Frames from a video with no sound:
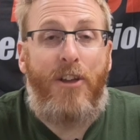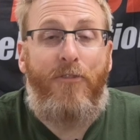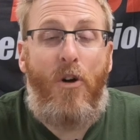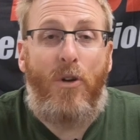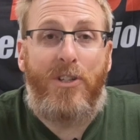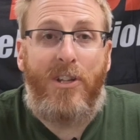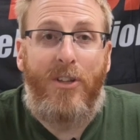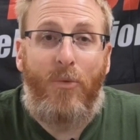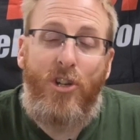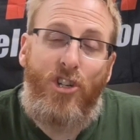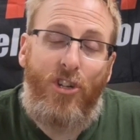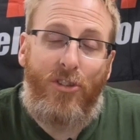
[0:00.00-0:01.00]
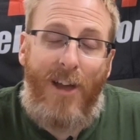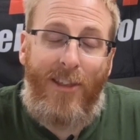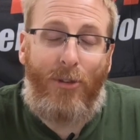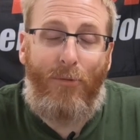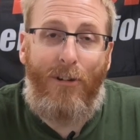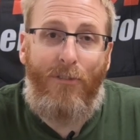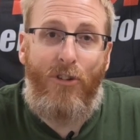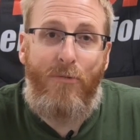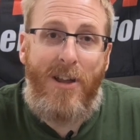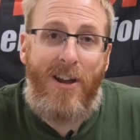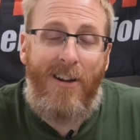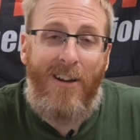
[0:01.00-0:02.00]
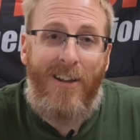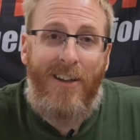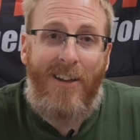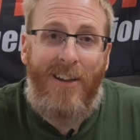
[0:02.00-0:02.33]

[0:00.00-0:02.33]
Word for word: focused on the windshield, not the rearview mirror.